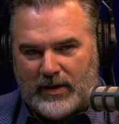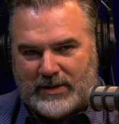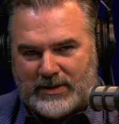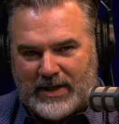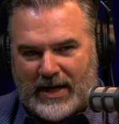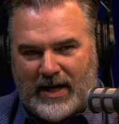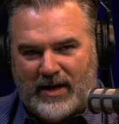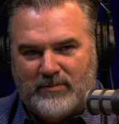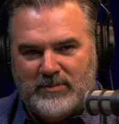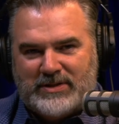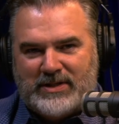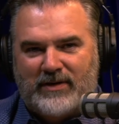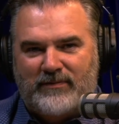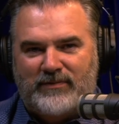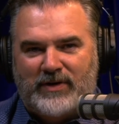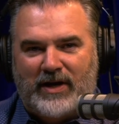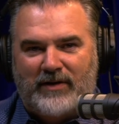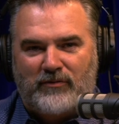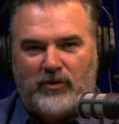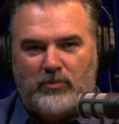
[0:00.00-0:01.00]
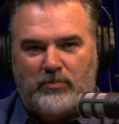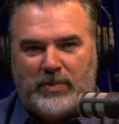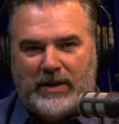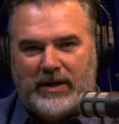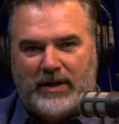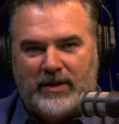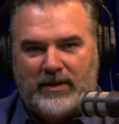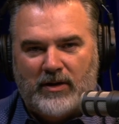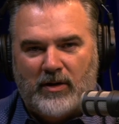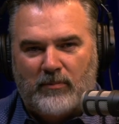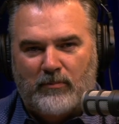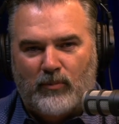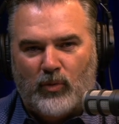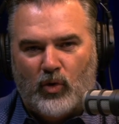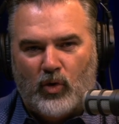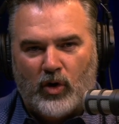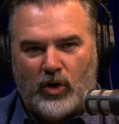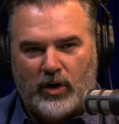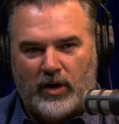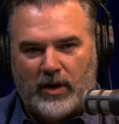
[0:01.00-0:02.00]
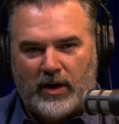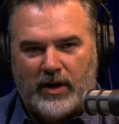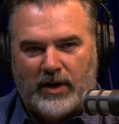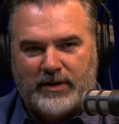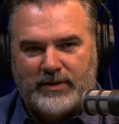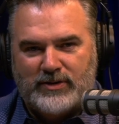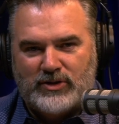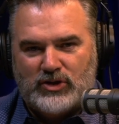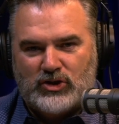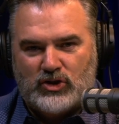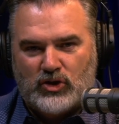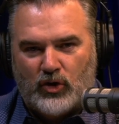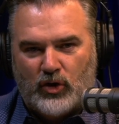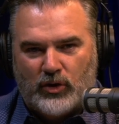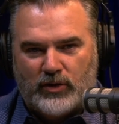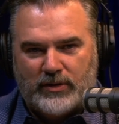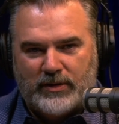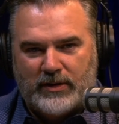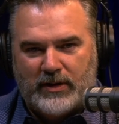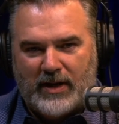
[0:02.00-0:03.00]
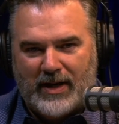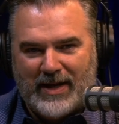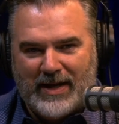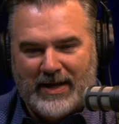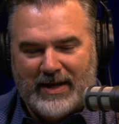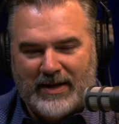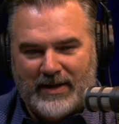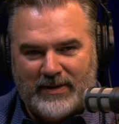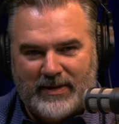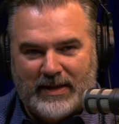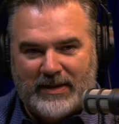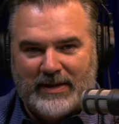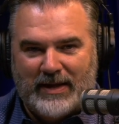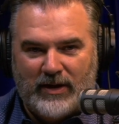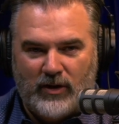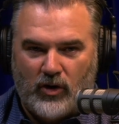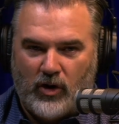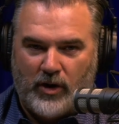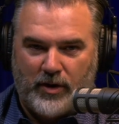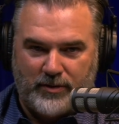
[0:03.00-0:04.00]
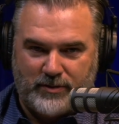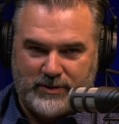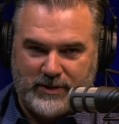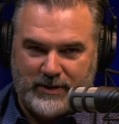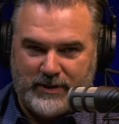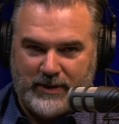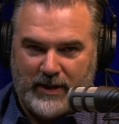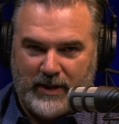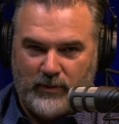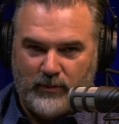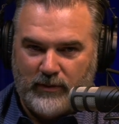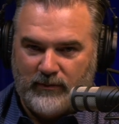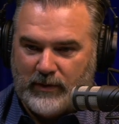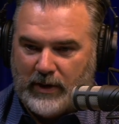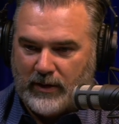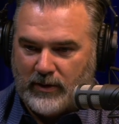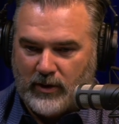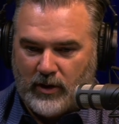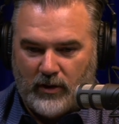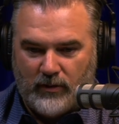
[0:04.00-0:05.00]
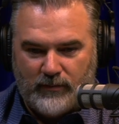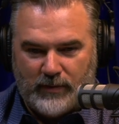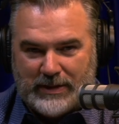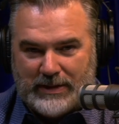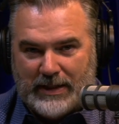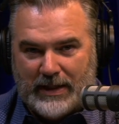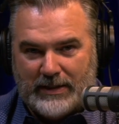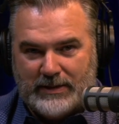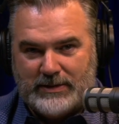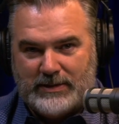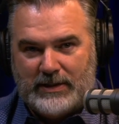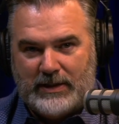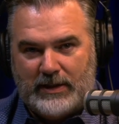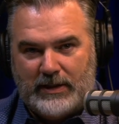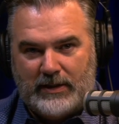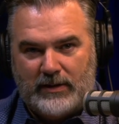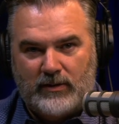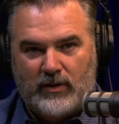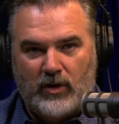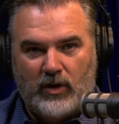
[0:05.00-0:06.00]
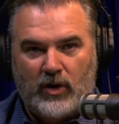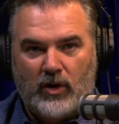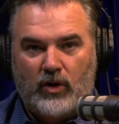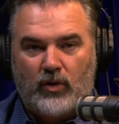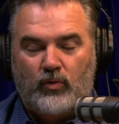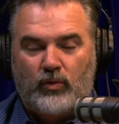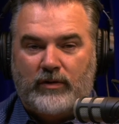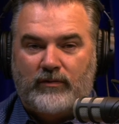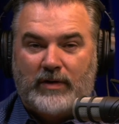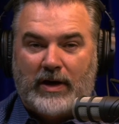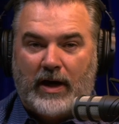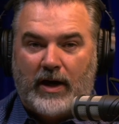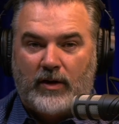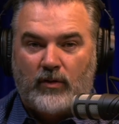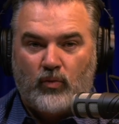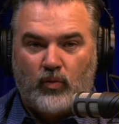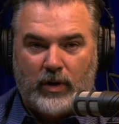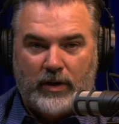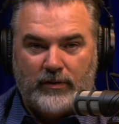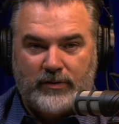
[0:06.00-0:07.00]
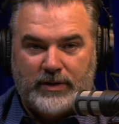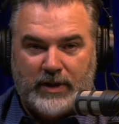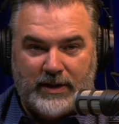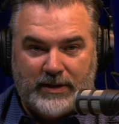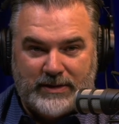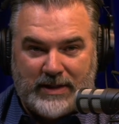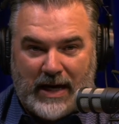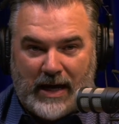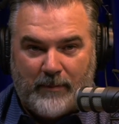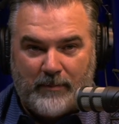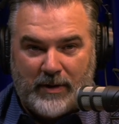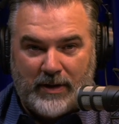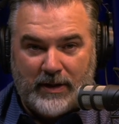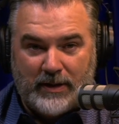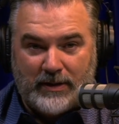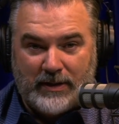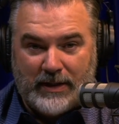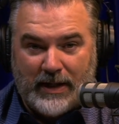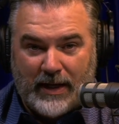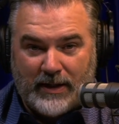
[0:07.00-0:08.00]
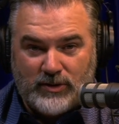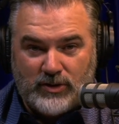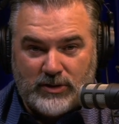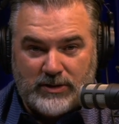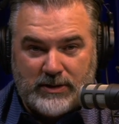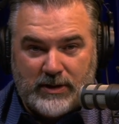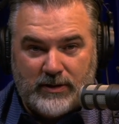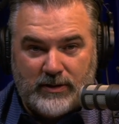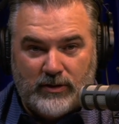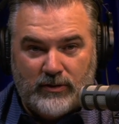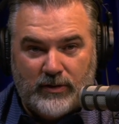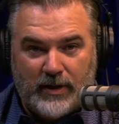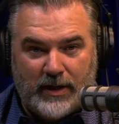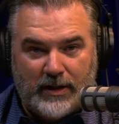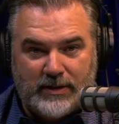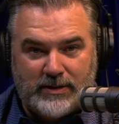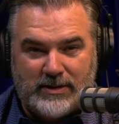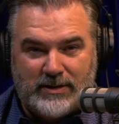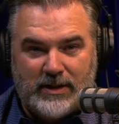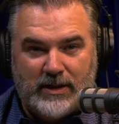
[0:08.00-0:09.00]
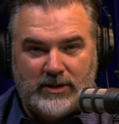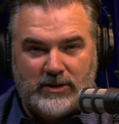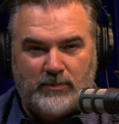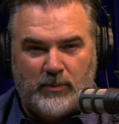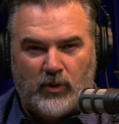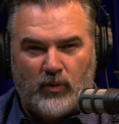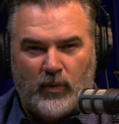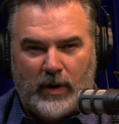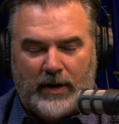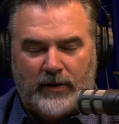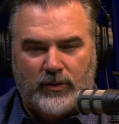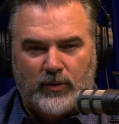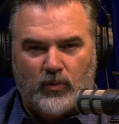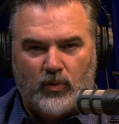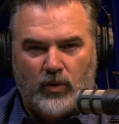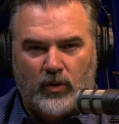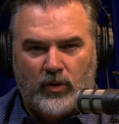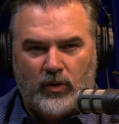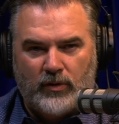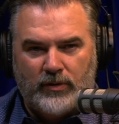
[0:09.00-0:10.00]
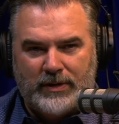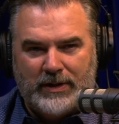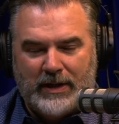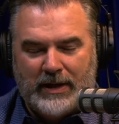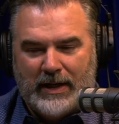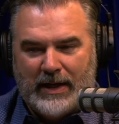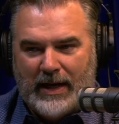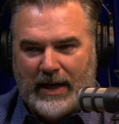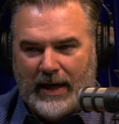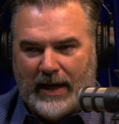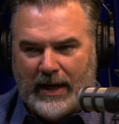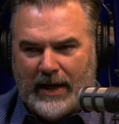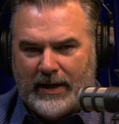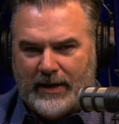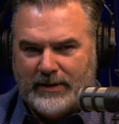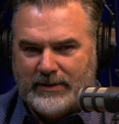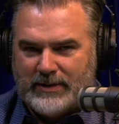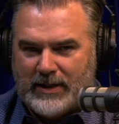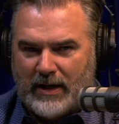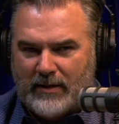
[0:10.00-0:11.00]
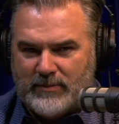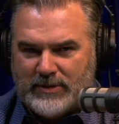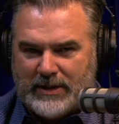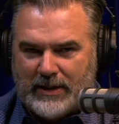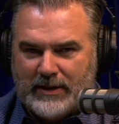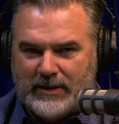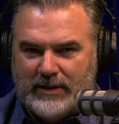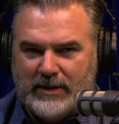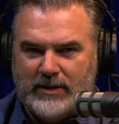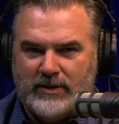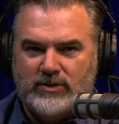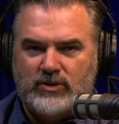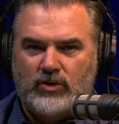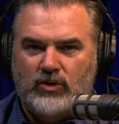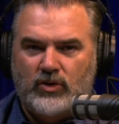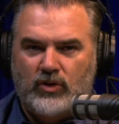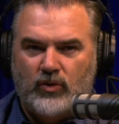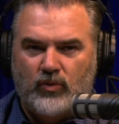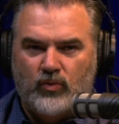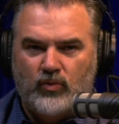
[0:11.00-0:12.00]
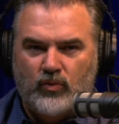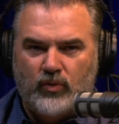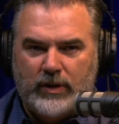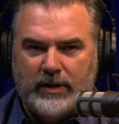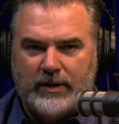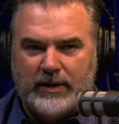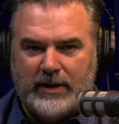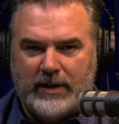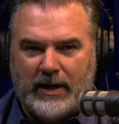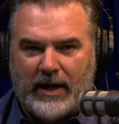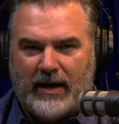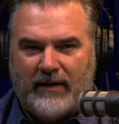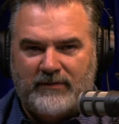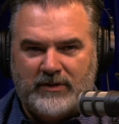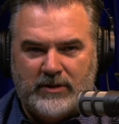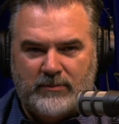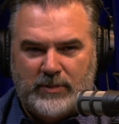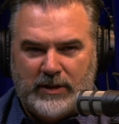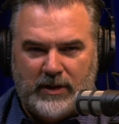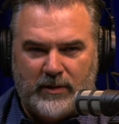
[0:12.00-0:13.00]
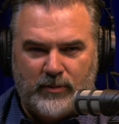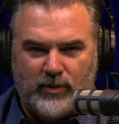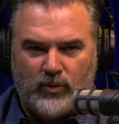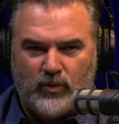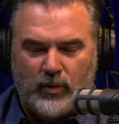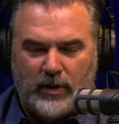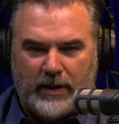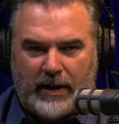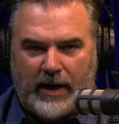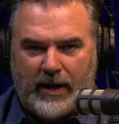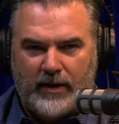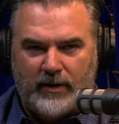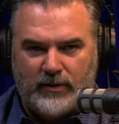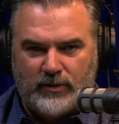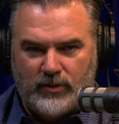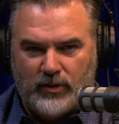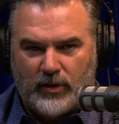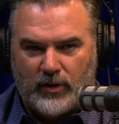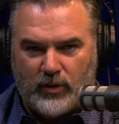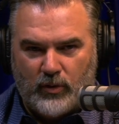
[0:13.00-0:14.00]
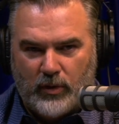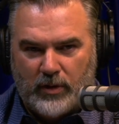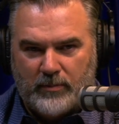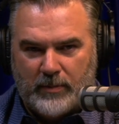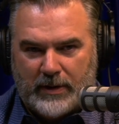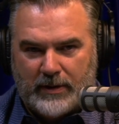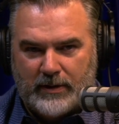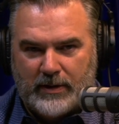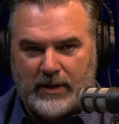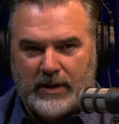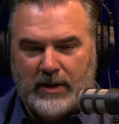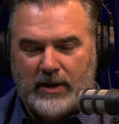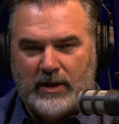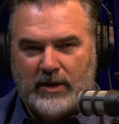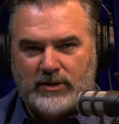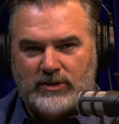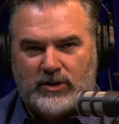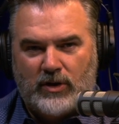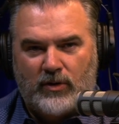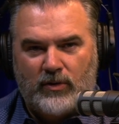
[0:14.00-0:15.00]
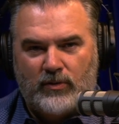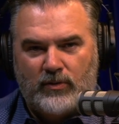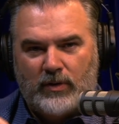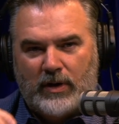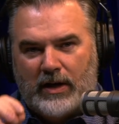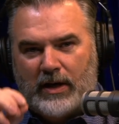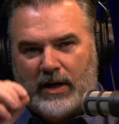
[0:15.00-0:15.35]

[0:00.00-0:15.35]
Times have never been more uncertain than they are today. We've got COVID-19. We've got weird things happening, not just in the United States, but around the world. And in times like these, you really have to be able to rely on your equipment. So